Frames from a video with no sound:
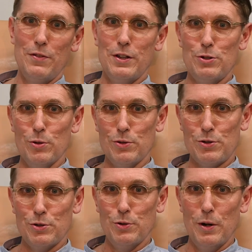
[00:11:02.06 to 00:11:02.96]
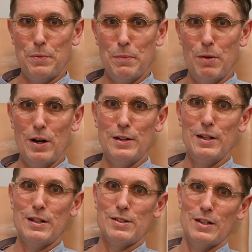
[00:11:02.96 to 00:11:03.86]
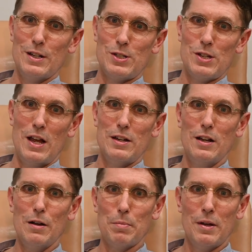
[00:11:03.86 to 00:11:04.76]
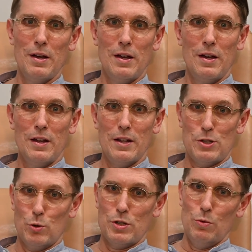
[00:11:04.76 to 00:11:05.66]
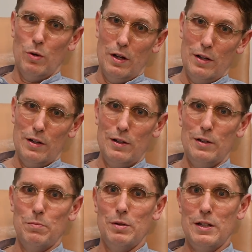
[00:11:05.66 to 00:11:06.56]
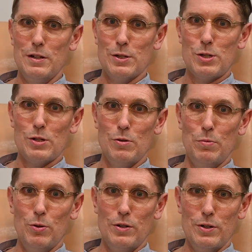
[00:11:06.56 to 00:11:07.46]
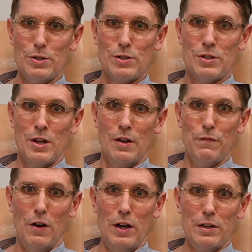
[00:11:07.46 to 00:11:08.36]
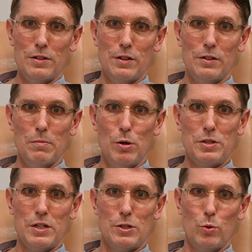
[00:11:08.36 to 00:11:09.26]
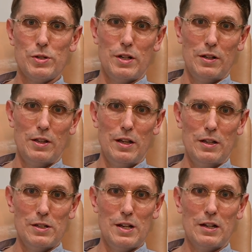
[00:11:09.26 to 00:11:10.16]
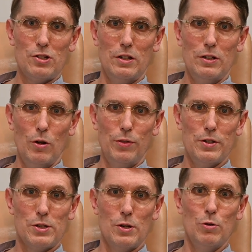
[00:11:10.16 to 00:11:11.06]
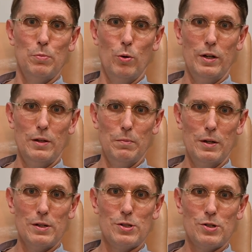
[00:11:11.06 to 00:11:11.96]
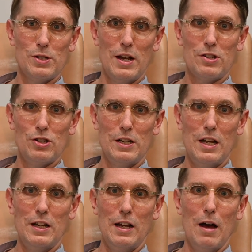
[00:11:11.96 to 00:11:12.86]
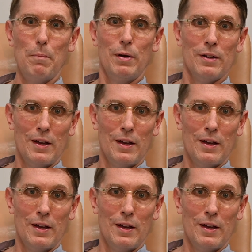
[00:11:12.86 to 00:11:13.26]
they do it to do up their bindings, and they stand up. That's also why beginner snowboarders find that the most exhausting thing is actually not the snowboarding, but it's just actually getting up